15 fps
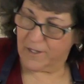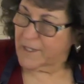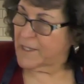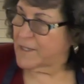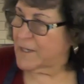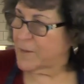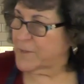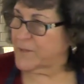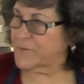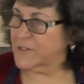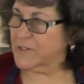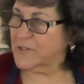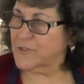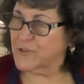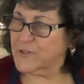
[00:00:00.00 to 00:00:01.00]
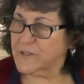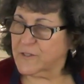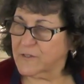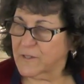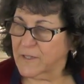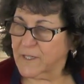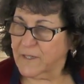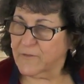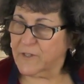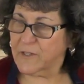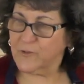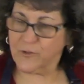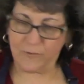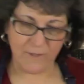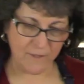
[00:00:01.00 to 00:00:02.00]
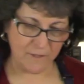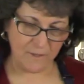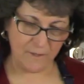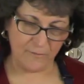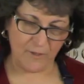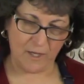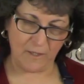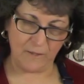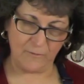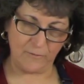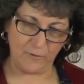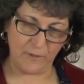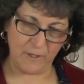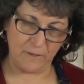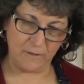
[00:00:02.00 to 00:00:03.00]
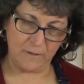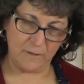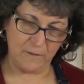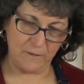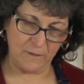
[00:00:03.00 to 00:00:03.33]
right, and I'm even going to just give it a drizzle of olive oil.